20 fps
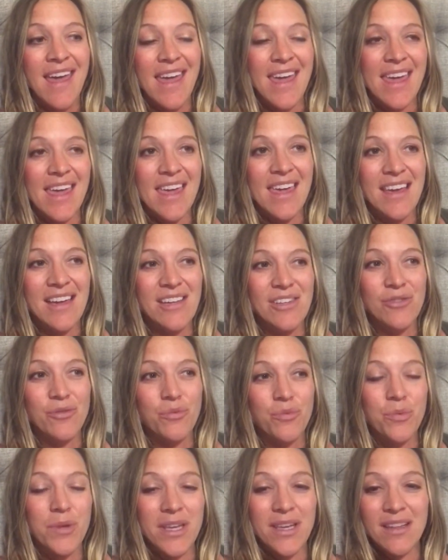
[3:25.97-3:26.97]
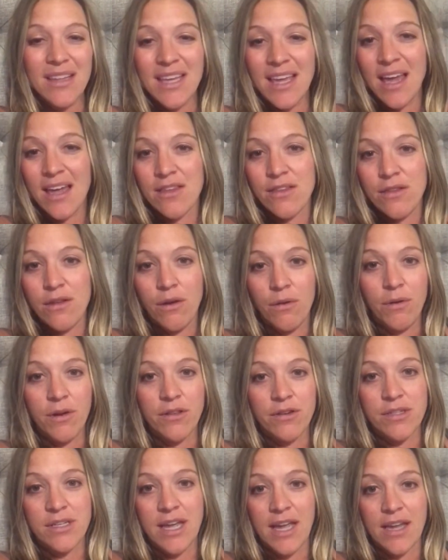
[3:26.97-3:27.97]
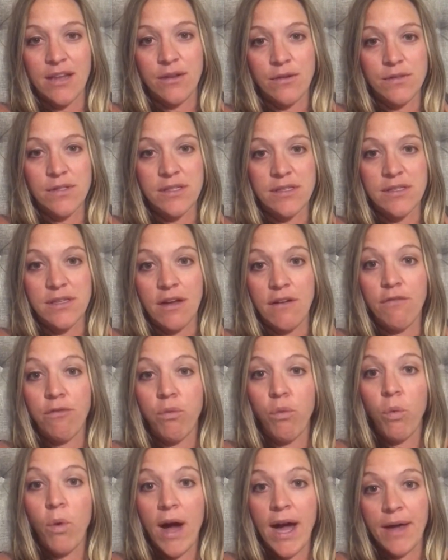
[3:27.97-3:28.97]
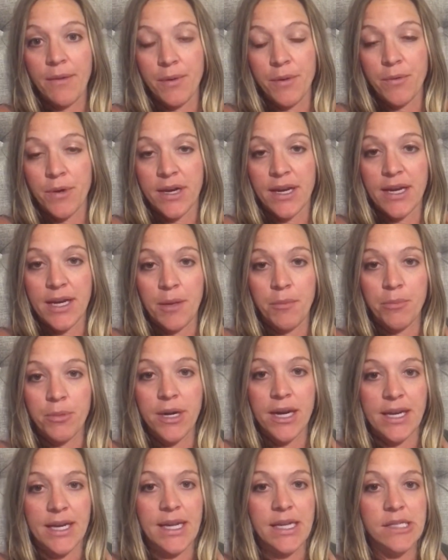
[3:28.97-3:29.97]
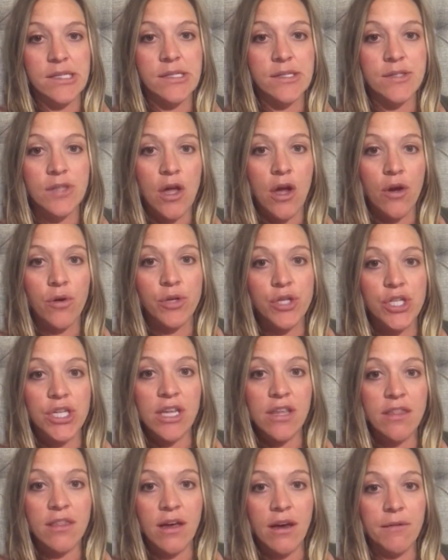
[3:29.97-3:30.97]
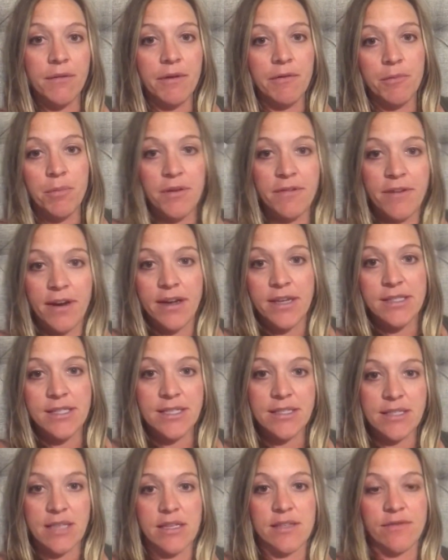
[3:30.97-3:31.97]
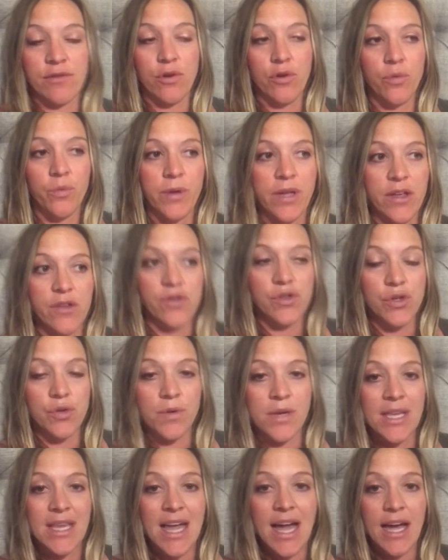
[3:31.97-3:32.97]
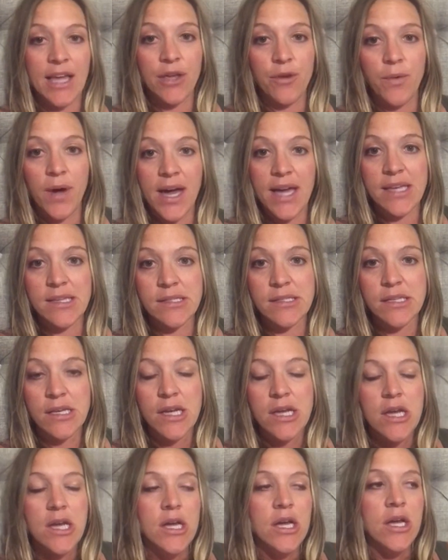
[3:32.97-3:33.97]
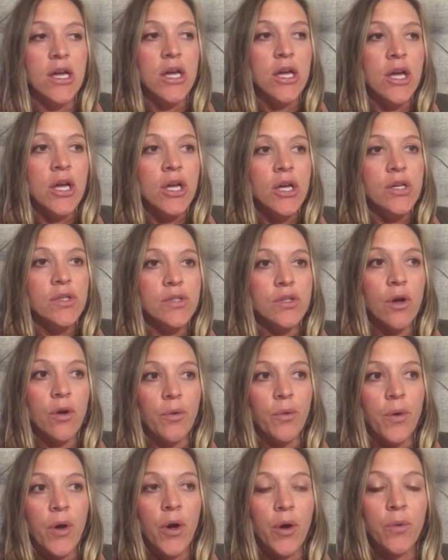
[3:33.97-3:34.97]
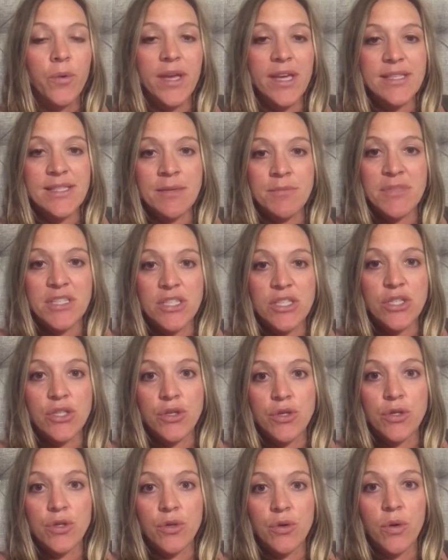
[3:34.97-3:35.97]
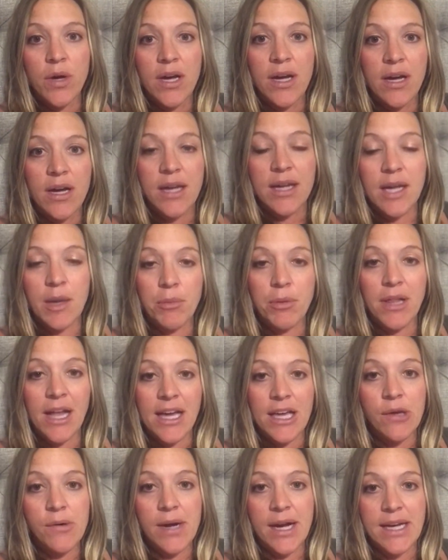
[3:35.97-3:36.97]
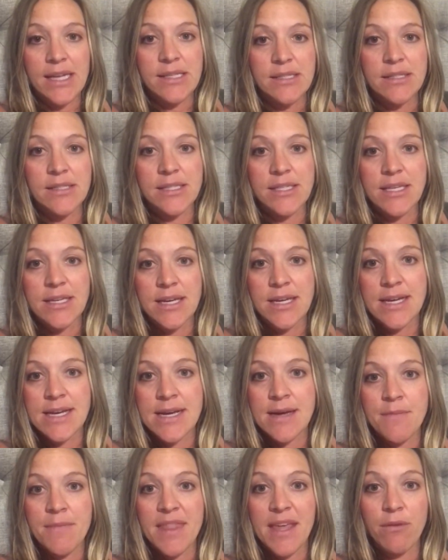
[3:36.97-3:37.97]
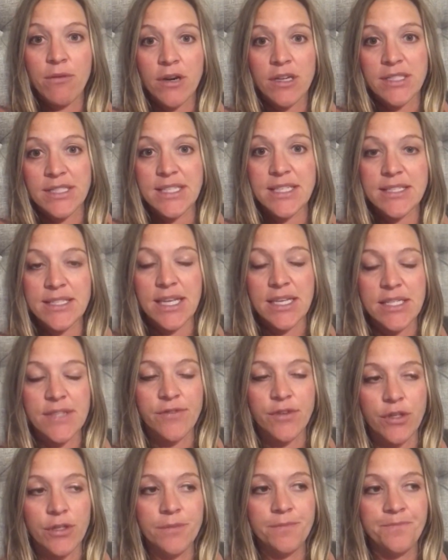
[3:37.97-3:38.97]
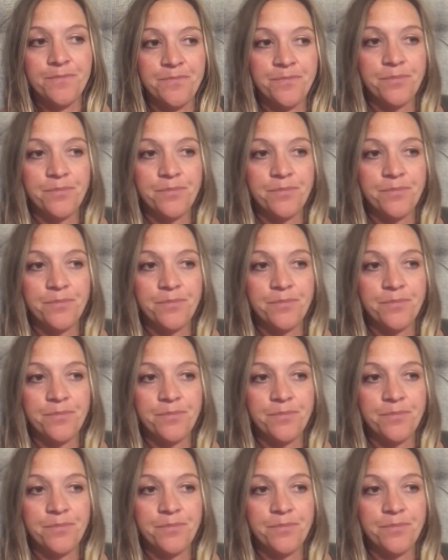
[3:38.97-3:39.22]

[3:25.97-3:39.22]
and really had no other diagnosis of why we weren't getting pregnant. So she thought we would be very successful with doing IUIs. So we attempted to do a couple IUIs. They were unsuccessful.